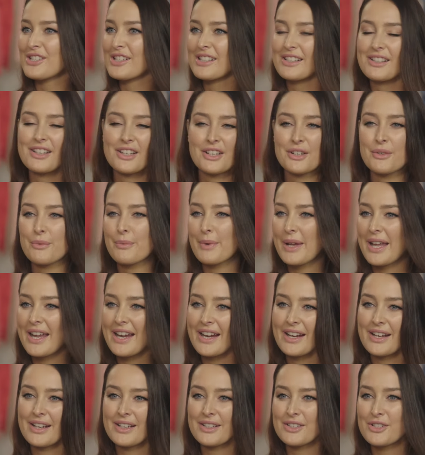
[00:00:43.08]
She'll kind of
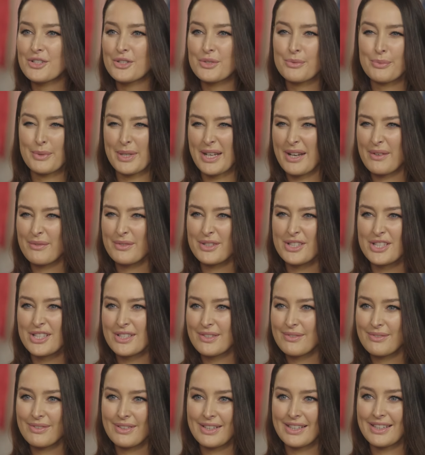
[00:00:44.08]
wear just whatever
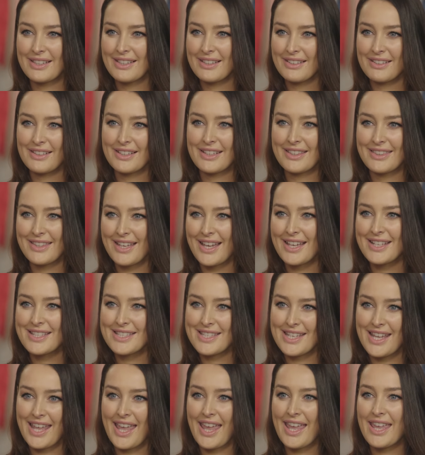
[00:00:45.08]
she's feeling like that
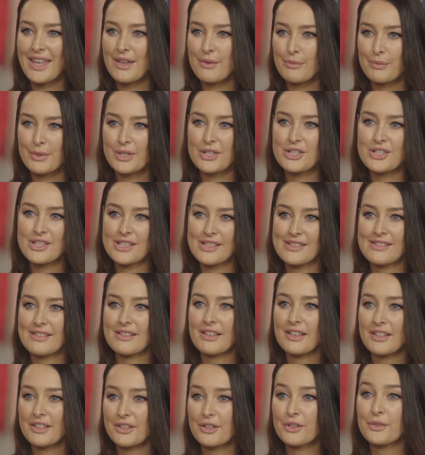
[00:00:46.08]
day and what she's
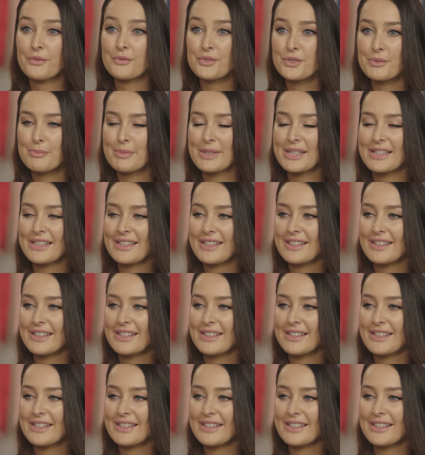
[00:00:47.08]
kind of comfortable